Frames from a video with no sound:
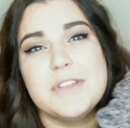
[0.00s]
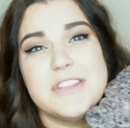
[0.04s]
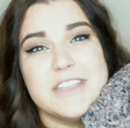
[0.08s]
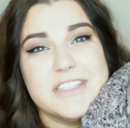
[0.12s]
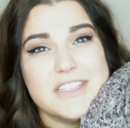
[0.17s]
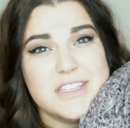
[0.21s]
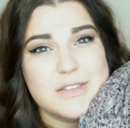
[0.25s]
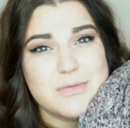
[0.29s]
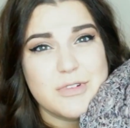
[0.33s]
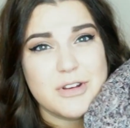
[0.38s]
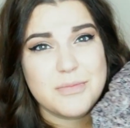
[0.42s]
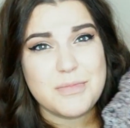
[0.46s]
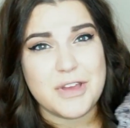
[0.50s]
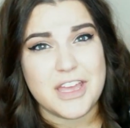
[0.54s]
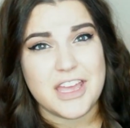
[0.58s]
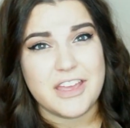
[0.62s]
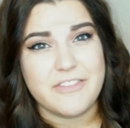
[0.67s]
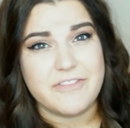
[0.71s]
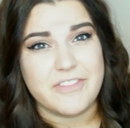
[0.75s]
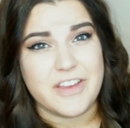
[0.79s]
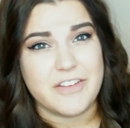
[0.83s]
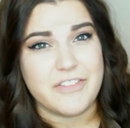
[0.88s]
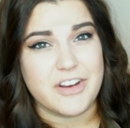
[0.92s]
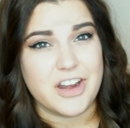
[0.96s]
this is one of
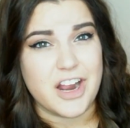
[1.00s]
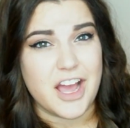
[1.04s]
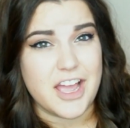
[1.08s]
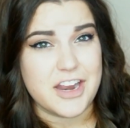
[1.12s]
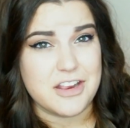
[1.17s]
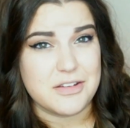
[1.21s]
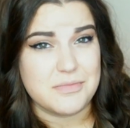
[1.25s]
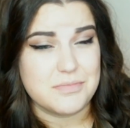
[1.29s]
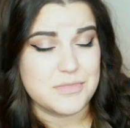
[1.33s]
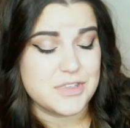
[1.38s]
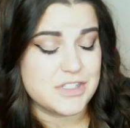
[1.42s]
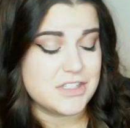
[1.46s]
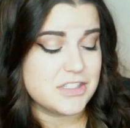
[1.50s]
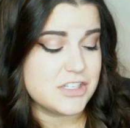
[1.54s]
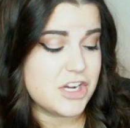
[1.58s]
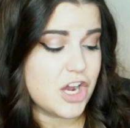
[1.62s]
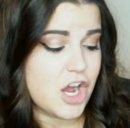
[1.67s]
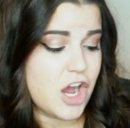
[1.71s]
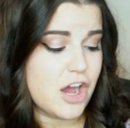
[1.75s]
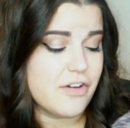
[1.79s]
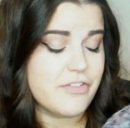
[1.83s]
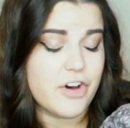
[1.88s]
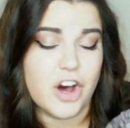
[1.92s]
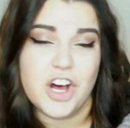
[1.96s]
my favorite items
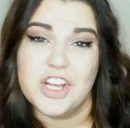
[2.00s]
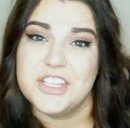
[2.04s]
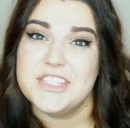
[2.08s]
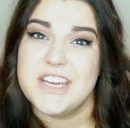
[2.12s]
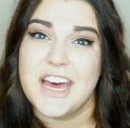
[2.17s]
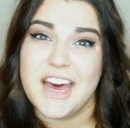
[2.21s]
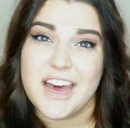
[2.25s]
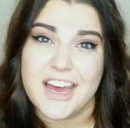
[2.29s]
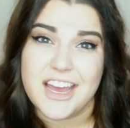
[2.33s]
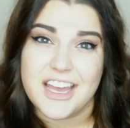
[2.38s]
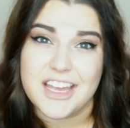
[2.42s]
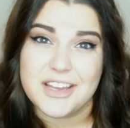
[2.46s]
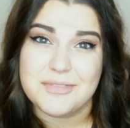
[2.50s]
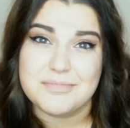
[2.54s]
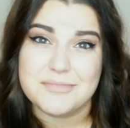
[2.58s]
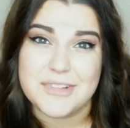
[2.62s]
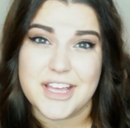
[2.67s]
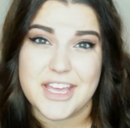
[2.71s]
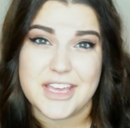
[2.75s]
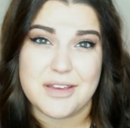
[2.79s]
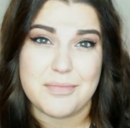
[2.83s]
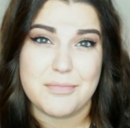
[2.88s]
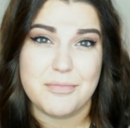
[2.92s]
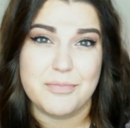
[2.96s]
of all time,
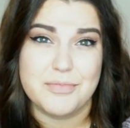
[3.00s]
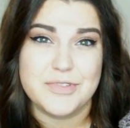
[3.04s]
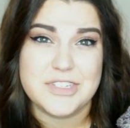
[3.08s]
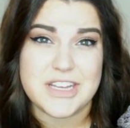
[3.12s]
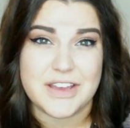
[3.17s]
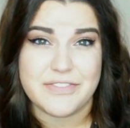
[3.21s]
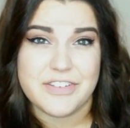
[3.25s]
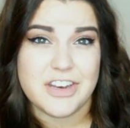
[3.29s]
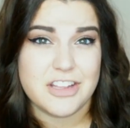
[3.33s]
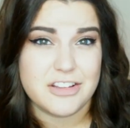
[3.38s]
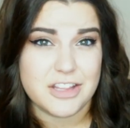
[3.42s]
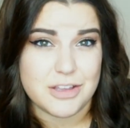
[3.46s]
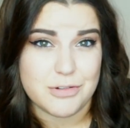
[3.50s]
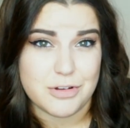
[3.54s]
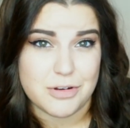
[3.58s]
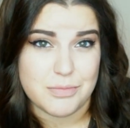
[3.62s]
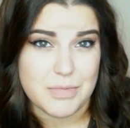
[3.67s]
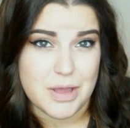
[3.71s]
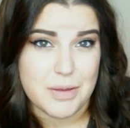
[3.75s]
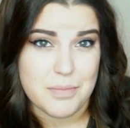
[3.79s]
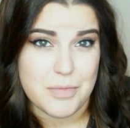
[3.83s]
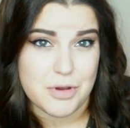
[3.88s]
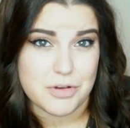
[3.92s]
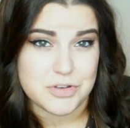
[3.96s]
like definitely one of
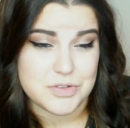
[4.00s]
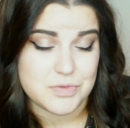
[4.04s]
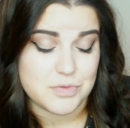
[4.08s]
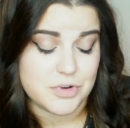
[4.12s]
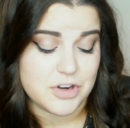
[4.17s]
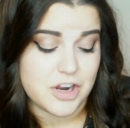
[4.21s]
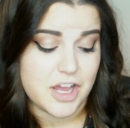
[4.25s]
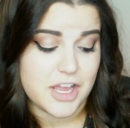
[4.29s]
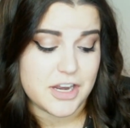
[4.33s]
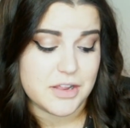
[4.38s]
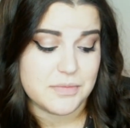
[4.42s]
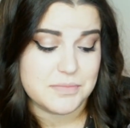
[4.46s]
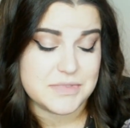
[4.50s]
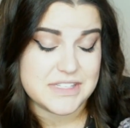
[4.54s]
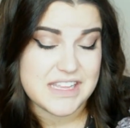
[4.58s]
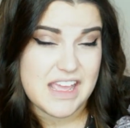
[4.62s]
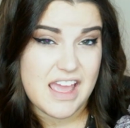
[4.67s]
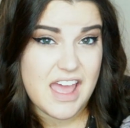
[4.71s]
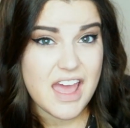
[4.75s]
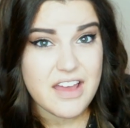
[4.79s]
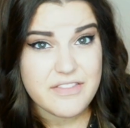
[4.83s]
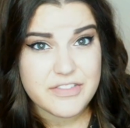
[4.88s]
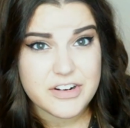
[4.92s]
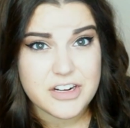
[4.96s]
my most worn items
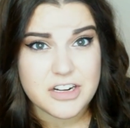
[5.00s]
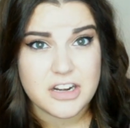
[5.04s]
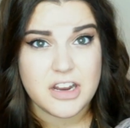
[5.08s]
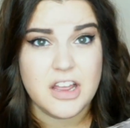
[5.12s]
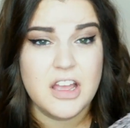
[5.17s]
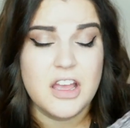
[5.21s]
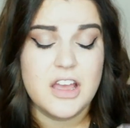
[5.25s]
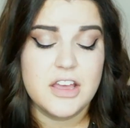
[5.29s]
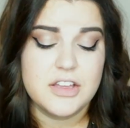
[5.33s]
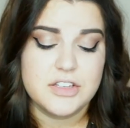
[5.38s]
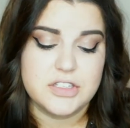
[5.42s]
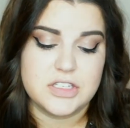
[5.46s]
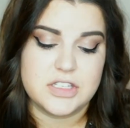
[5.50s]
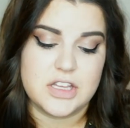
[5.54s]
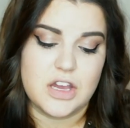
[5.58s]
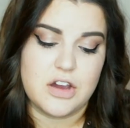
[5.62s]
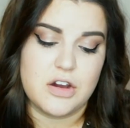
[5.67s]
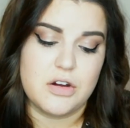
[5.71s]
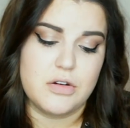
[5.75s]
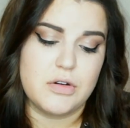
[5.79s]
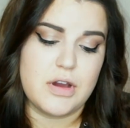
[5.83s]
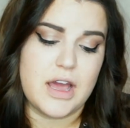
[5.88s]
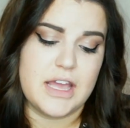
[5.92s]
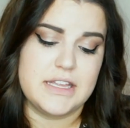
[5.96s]
ever.
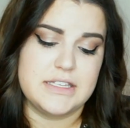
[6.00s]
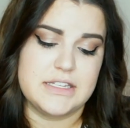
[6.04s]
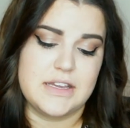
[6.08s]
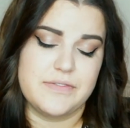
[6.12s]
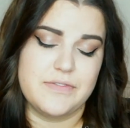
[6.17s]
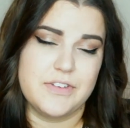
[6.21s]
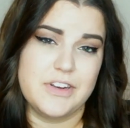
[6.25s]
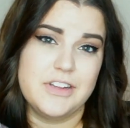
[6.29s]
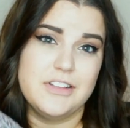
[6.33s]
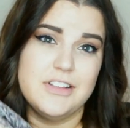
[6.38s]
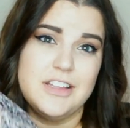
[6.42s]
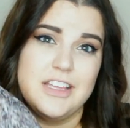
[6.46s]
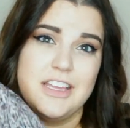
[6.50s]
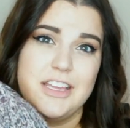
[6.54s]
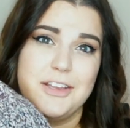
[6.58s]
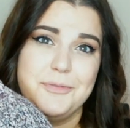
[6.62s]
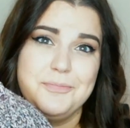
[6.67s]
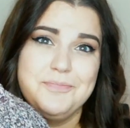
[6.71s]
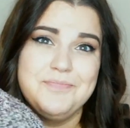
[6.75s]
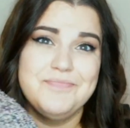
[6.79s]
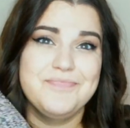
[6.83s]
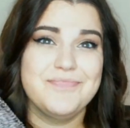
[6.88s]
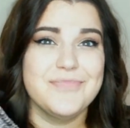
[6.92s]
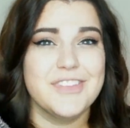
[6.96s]
So I
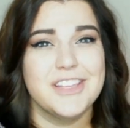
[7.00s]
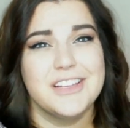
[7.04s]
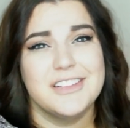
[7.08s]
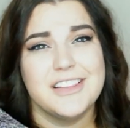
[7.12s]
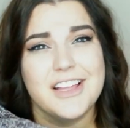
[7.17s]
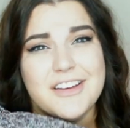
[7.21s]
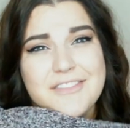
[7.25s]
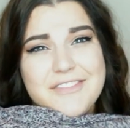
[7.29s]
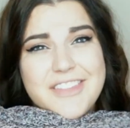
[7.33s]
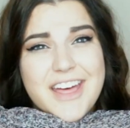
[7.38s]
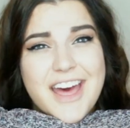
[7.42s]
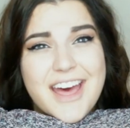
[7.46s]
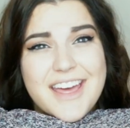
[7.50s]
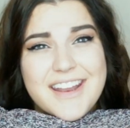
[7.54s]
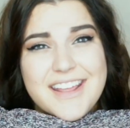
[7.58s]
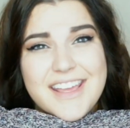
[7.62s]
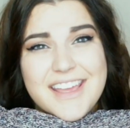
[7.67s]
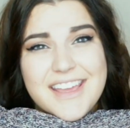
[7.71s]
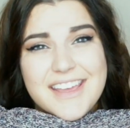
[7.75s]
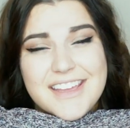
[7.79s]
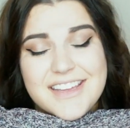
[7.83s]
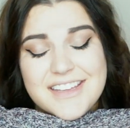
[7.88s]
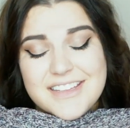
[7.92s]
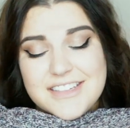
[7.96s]
definitely love that,
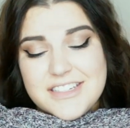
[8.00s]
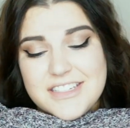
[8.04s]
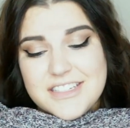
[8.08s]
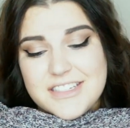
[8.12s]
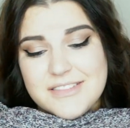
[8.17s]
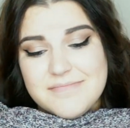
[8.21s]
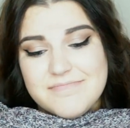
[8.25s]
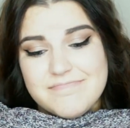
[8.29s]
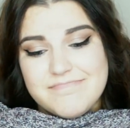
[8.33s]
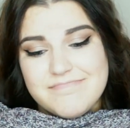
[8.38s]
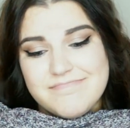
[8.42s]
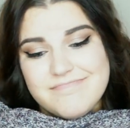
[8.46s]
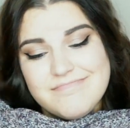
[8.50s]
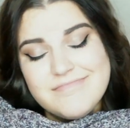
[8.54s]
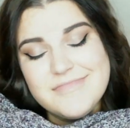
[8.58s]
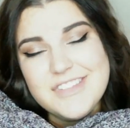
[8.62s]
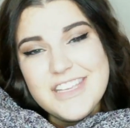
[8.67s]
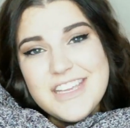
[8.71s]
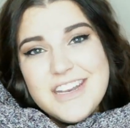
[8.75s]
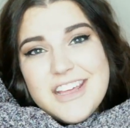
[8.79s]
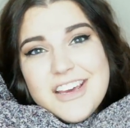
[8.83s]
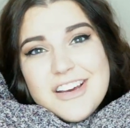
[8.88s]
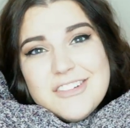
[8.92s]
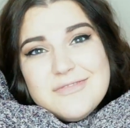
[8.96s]
and
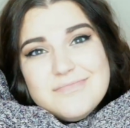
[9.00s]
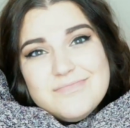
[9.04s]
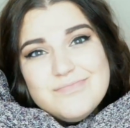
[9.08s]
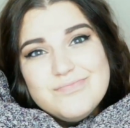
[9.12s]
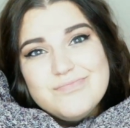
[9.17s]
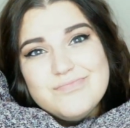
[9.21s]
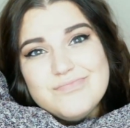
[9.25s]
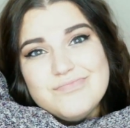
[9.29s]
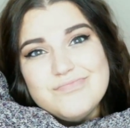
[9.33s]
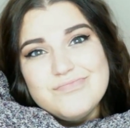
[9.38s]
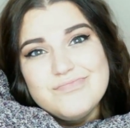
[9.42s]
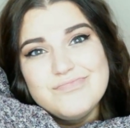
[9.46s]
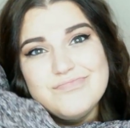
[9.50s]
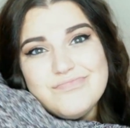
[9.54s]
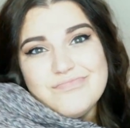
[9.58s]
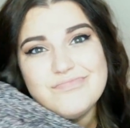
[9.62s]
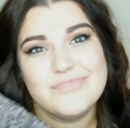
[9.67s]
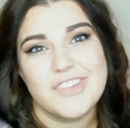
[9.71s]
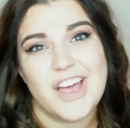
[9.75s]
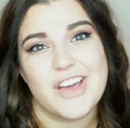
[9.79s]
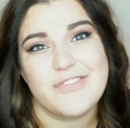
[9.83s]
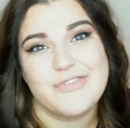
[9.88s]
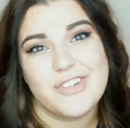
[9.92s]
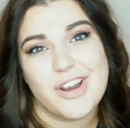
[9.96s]
you know,
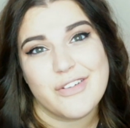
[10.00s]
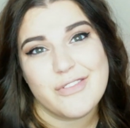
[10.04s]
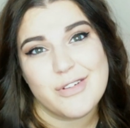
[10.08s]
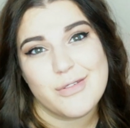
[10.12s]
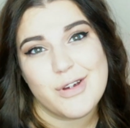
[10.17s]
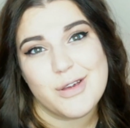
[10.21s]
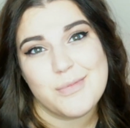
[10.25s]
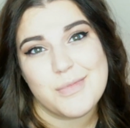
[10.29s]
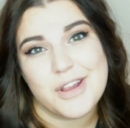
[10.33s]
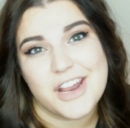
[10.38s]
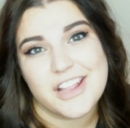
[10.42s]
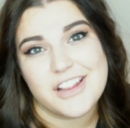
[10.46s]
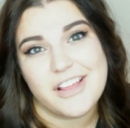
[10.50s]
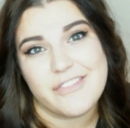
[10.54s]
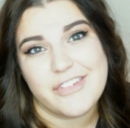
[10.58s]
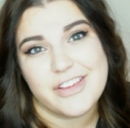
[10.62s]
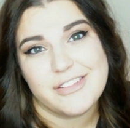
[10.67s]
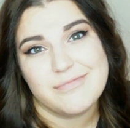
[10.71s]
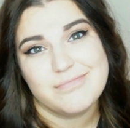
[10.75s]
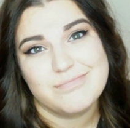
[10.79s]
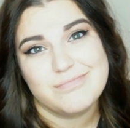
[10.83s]
not for everyone, but I love it.